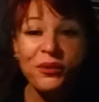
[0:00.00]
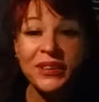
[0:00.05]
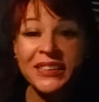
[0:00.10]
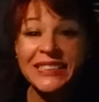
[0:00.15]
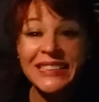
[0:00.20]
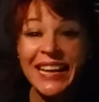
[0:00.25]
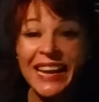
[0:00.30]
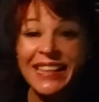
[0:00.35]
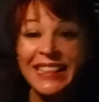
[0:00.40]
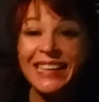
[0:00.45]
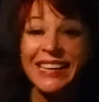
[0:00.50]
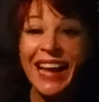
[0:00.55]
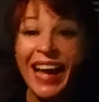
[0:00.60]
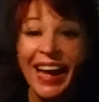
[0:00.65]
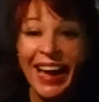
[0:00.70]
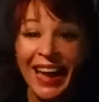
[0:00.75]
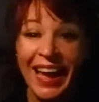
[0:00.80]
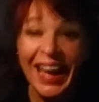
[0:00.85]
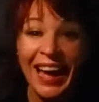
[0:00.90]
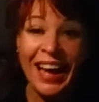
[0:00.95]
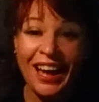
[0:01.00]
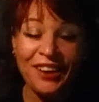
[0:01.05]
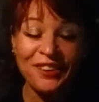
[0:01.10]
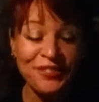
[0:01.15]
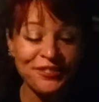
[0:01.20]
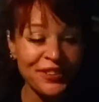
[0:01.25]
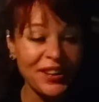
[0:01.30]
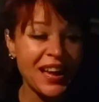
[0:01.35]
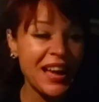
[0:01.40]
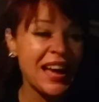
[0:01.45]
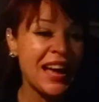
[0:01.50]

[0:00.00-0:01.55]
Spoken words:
what a day that I have.